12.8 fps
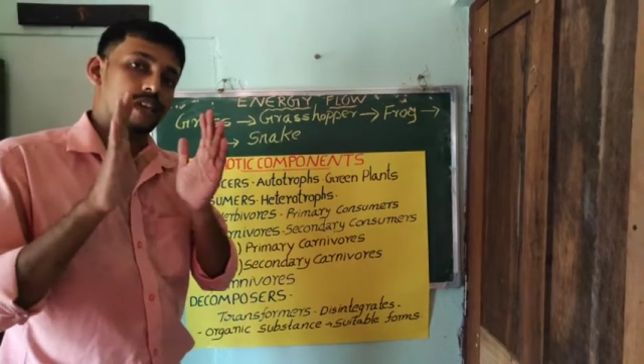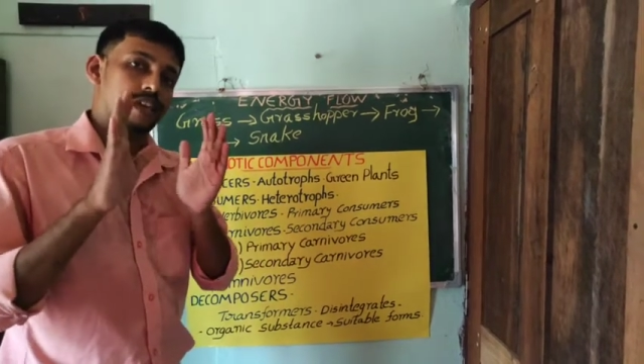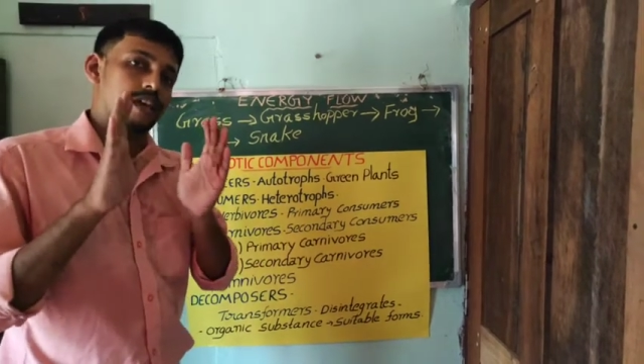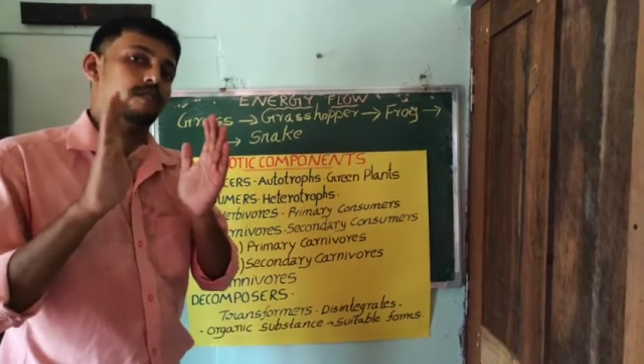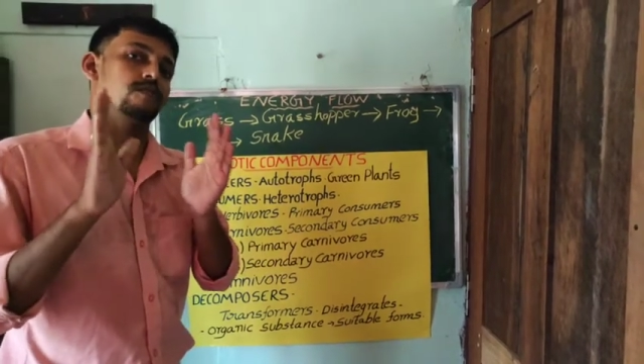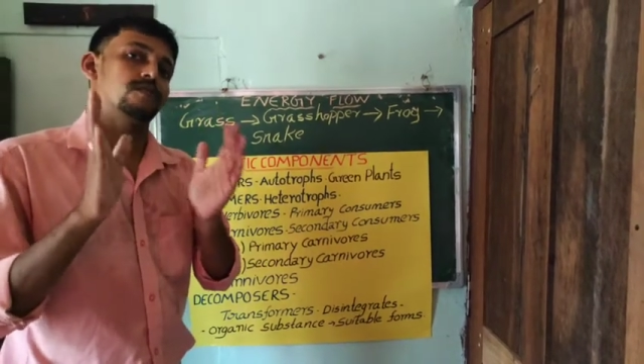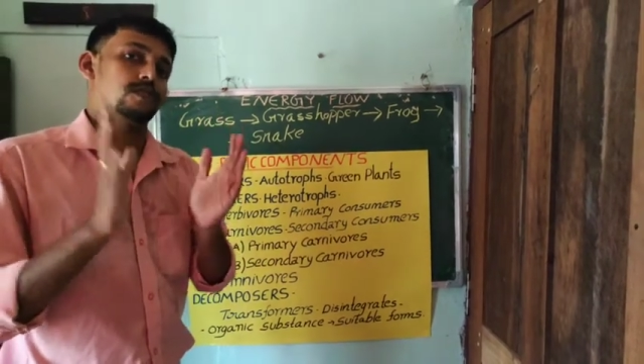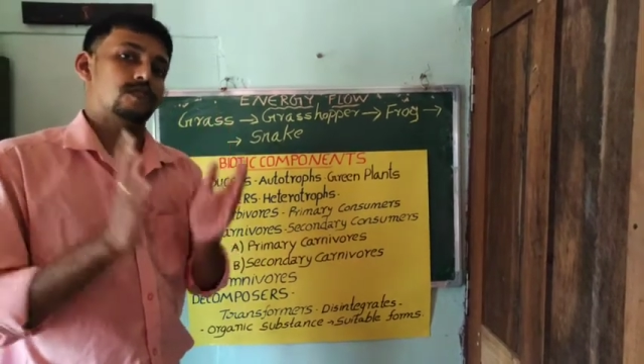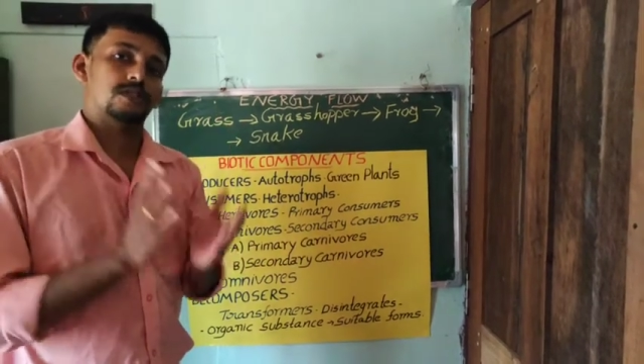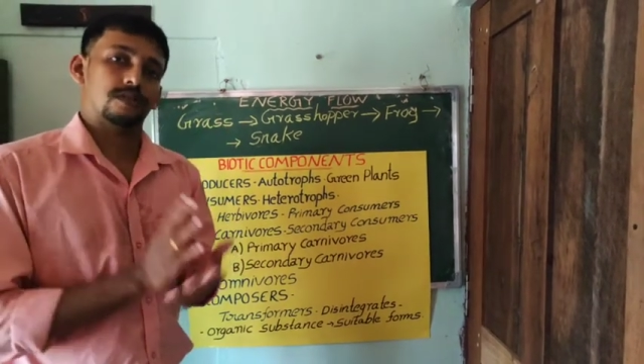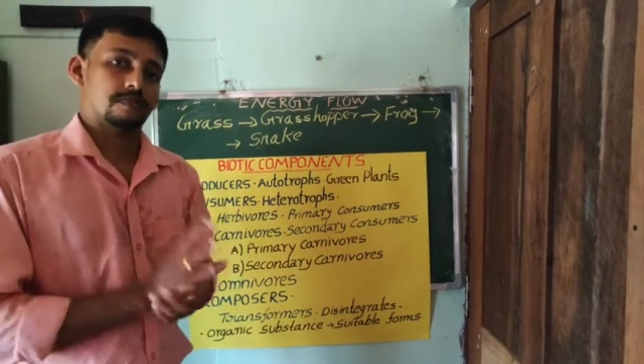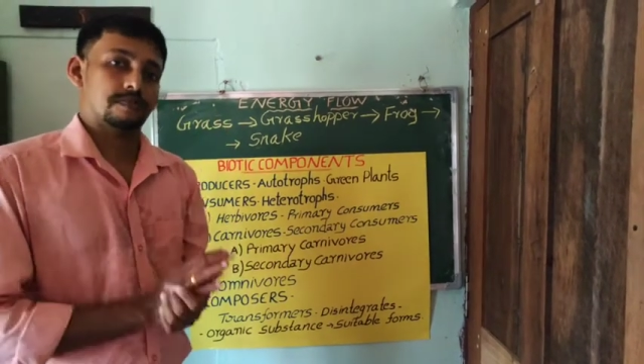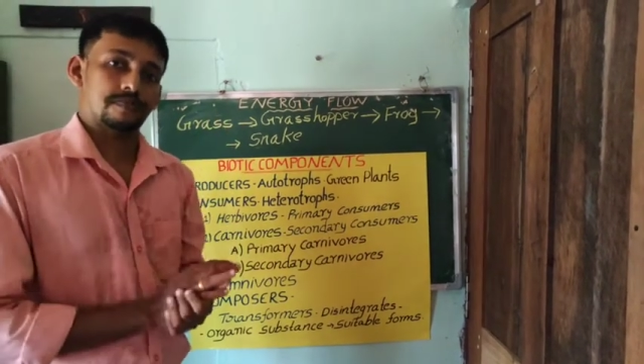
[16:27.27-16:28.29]

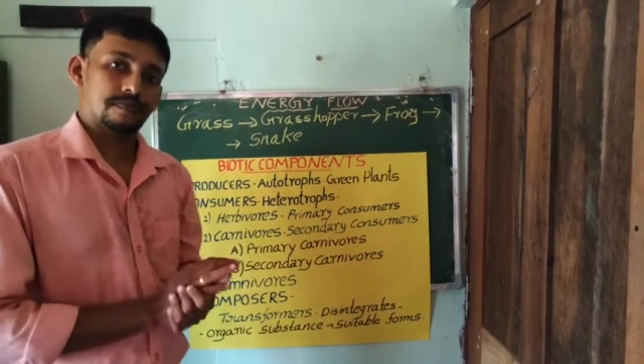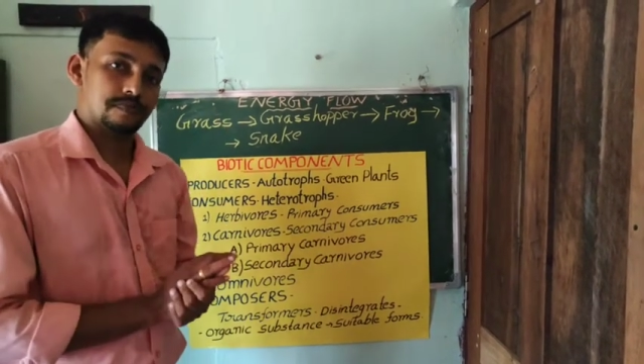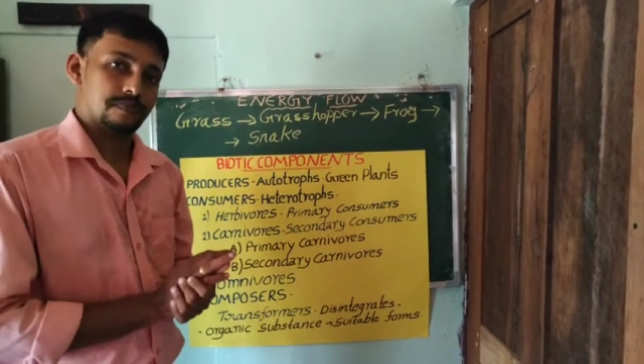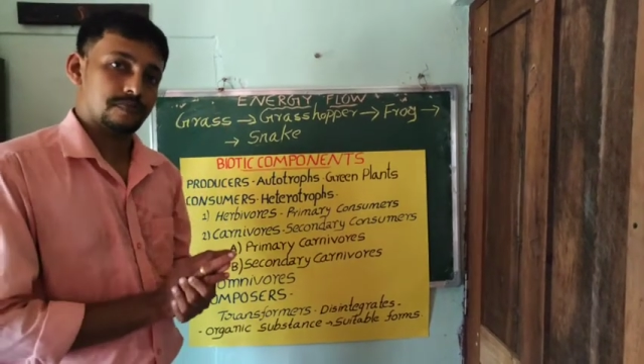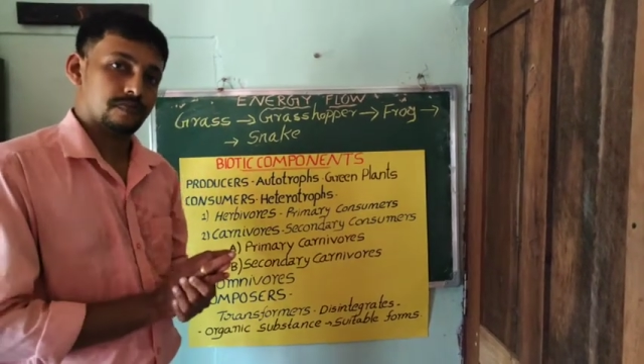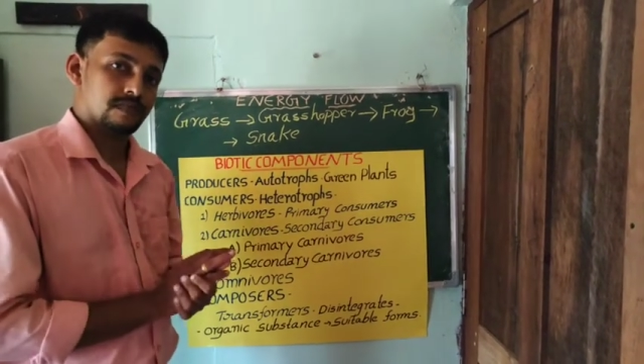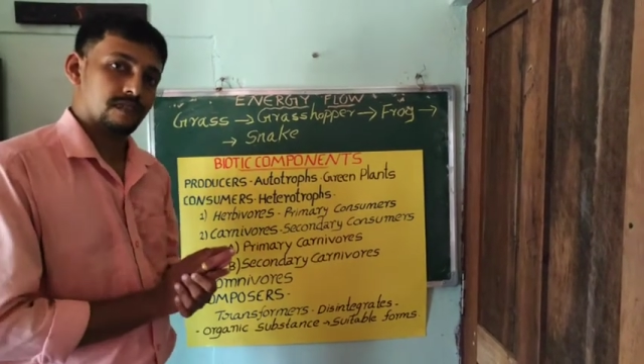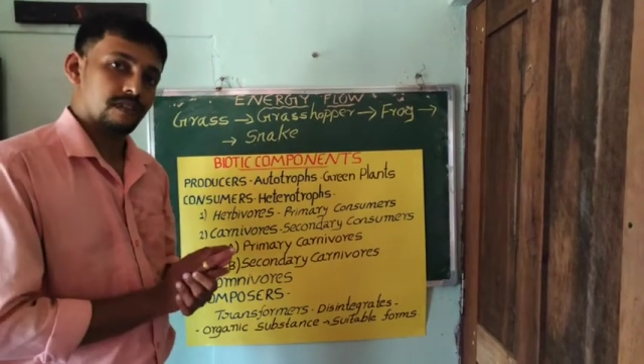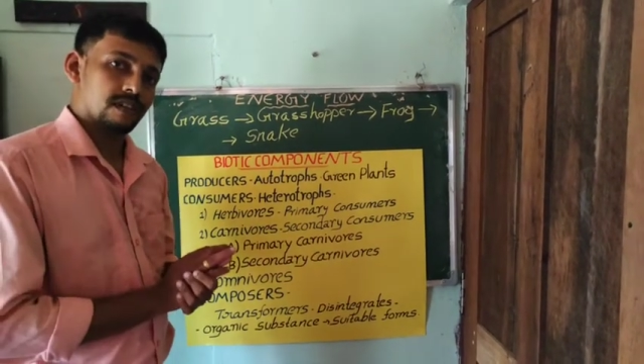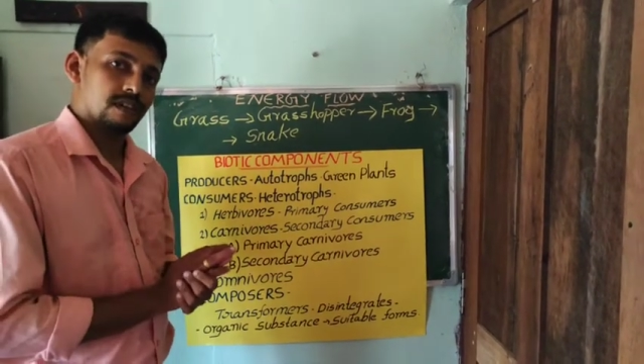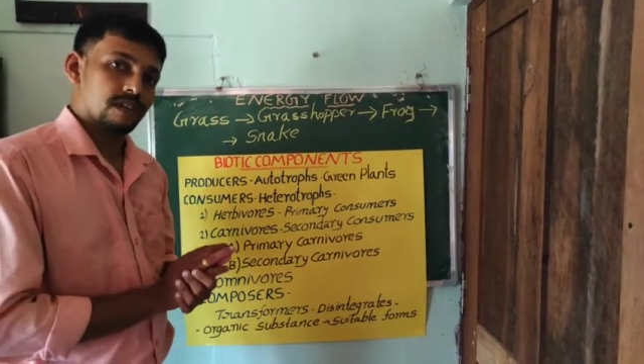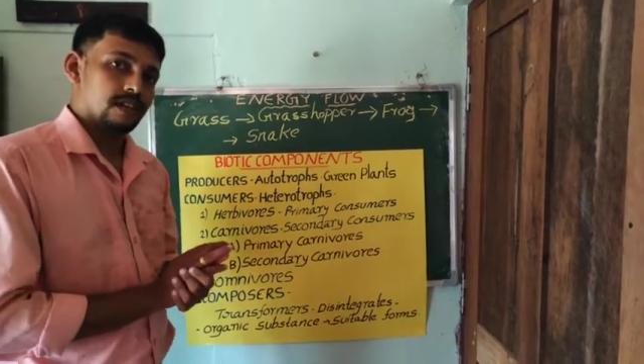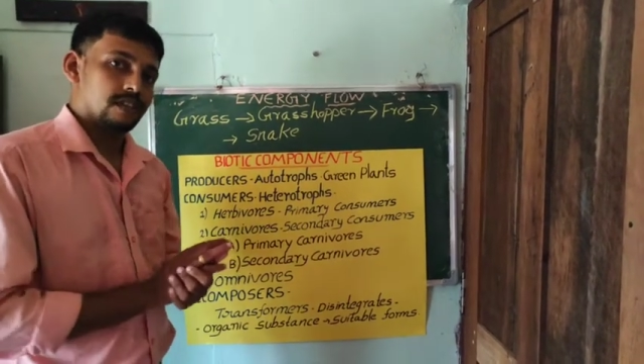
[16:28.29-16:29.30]
ecosystem.
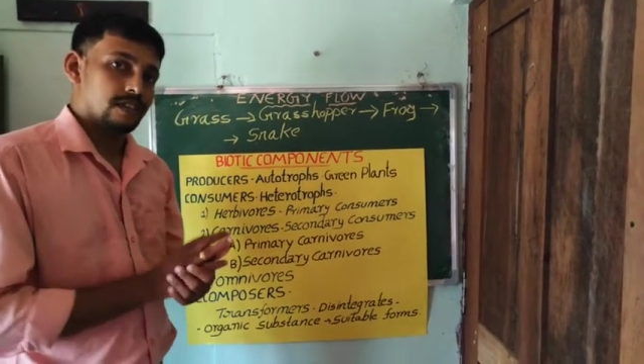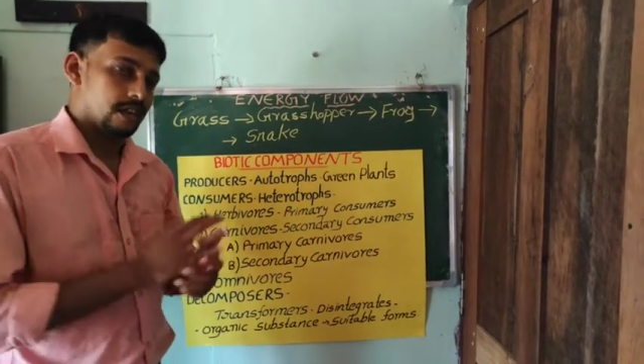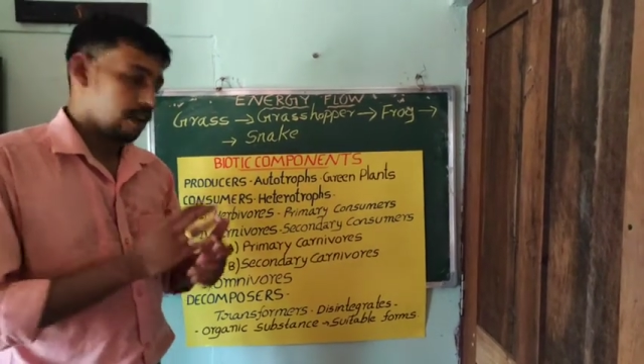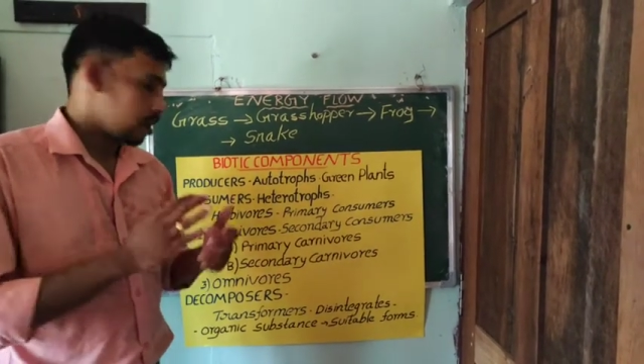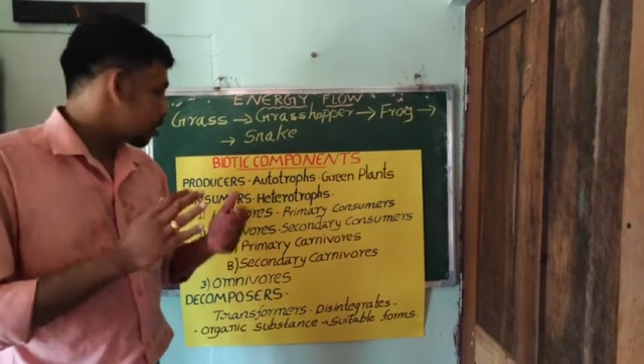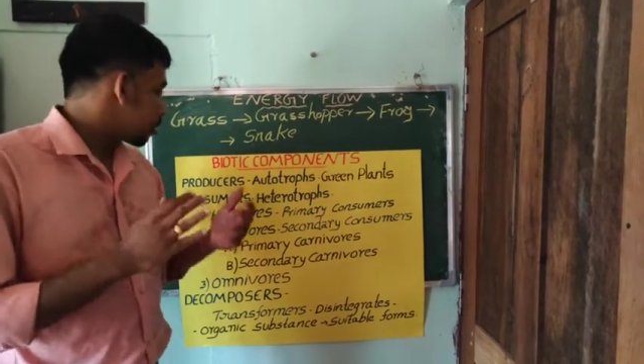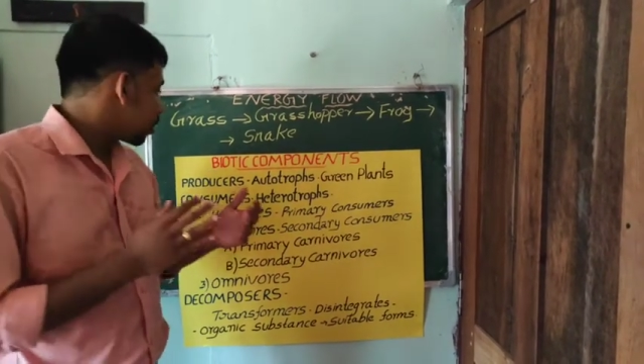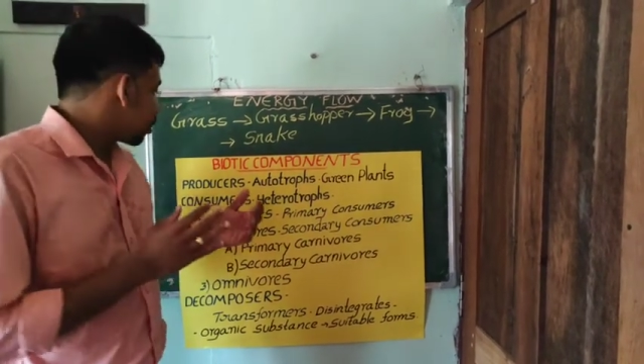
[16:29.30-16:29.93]
There are